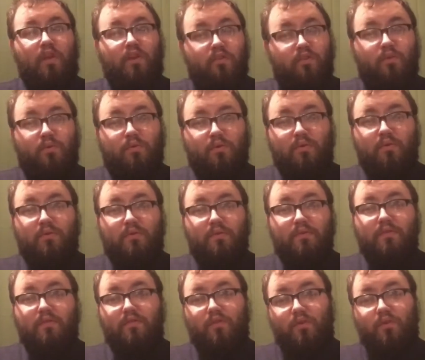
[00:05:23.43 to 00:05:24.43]
don't
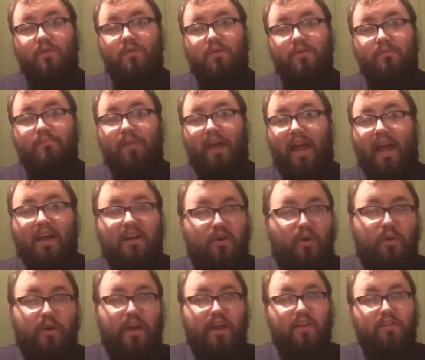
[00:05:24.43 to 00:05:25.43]
hold back.
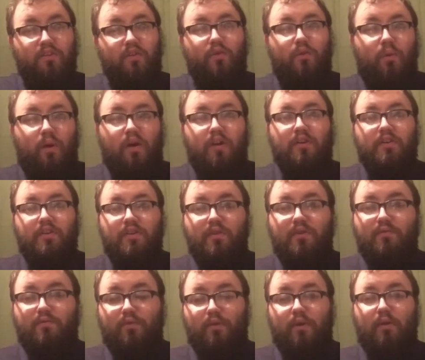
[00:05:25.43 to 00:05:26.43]
Okay, you are
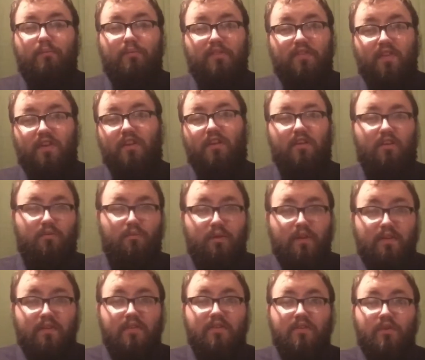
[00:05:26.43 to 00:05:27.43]
you for a particular
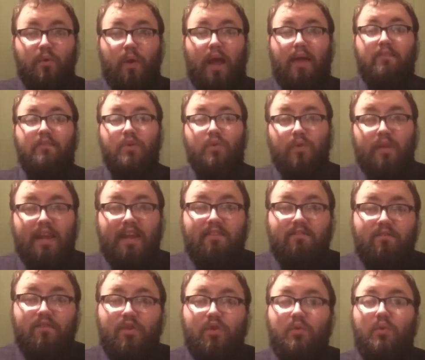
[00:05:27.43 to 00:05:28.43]
reason. You have a
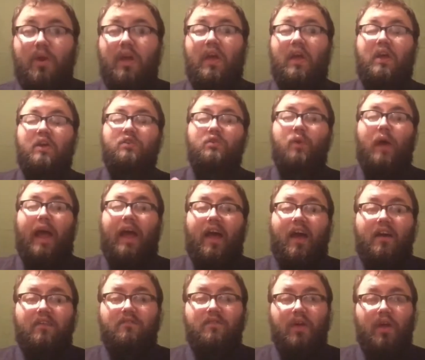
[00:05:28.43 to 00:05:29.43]
unique view. You
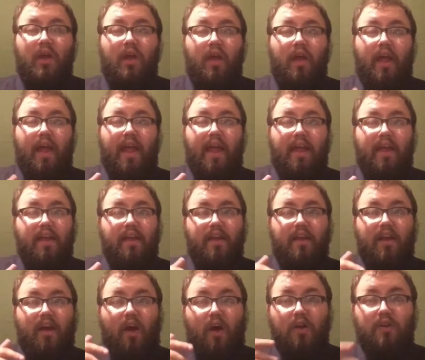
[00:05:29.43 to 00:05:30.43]
have
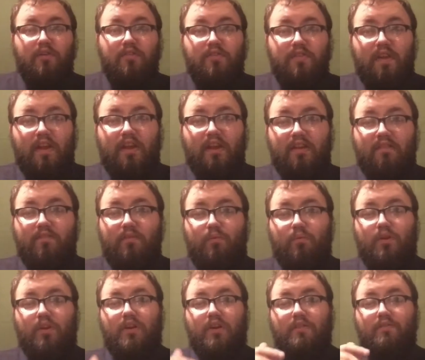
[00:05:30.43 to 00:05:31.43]
a understanding of the
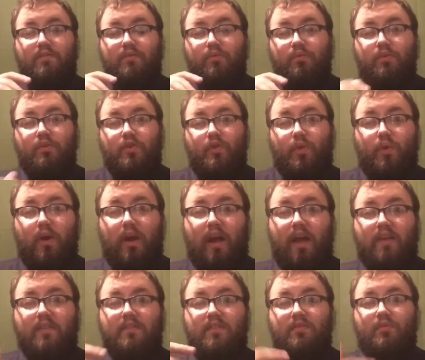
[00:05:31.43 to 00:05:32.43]
world through your
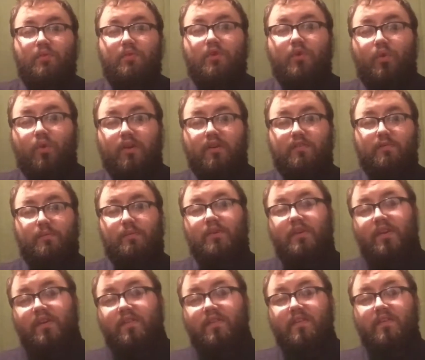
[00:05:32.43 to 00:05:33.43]
eyes and through your
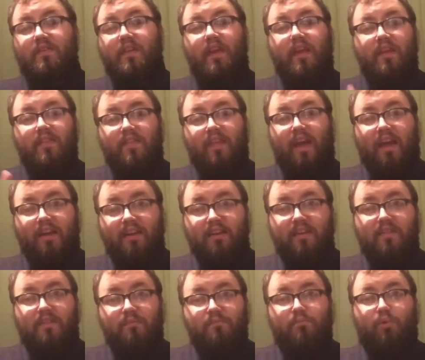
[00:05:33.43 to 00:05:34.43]
experiences, and that
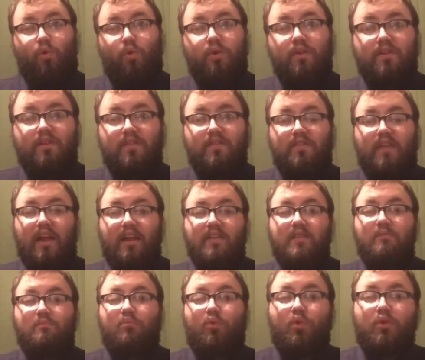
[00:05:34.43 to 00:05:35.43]
is important. That
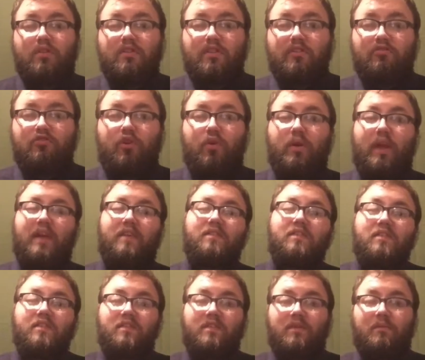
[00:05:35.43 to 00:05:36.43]
is important to showcase.
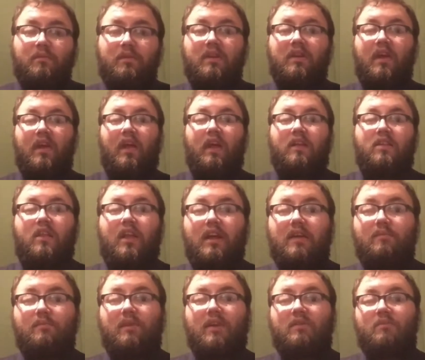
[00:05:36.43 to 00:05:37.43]
And as someone
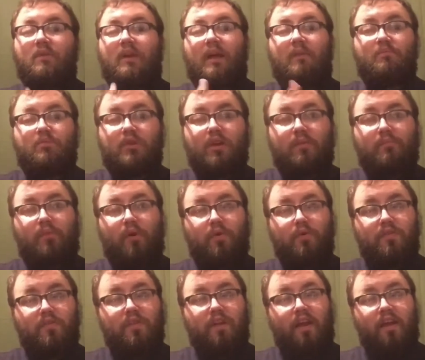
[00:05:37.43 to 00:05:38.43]
like me, when I put out
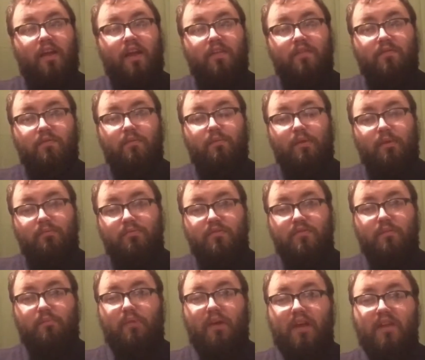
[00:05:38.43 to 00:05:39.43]
posts and I ask for
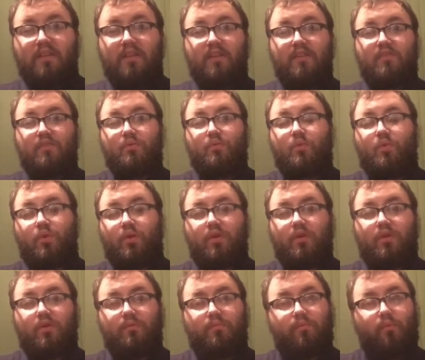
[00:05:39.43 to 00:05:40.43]
people's opinions,
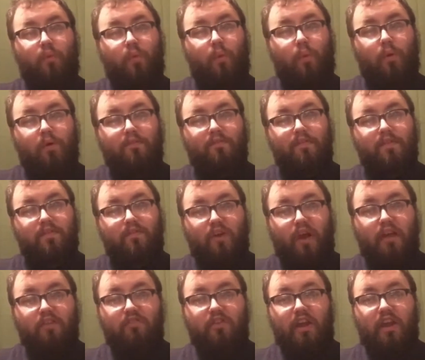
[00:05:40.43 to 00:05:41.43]
or if it's
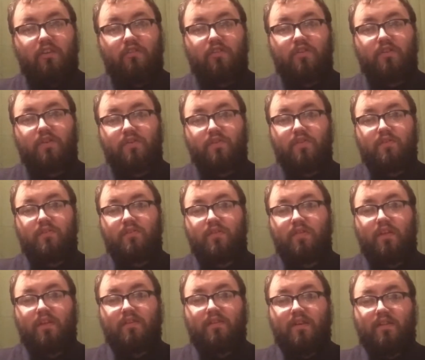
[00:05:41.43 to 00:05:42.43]
for educational uses or
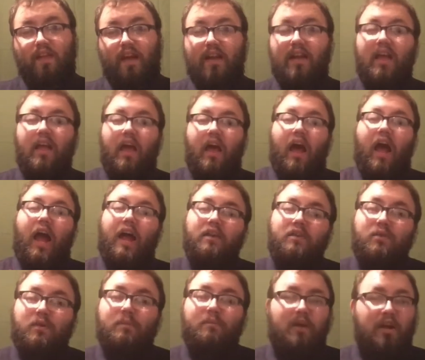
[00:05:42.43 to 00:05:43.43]
things like that, I
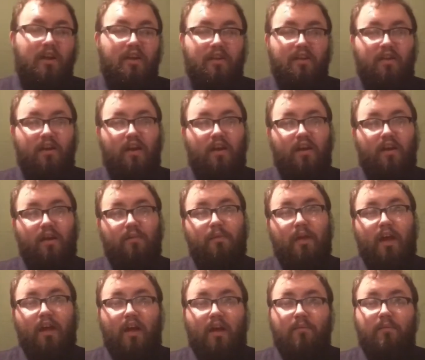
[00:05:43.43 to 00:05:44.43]
know
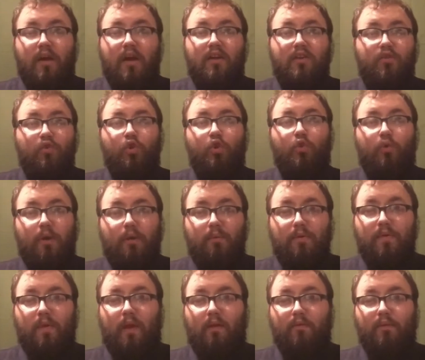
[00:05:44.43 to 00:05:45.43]
I'm not gonna agree
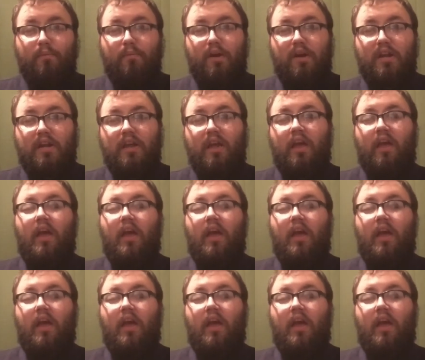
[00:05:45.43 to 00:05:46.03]
with everybody,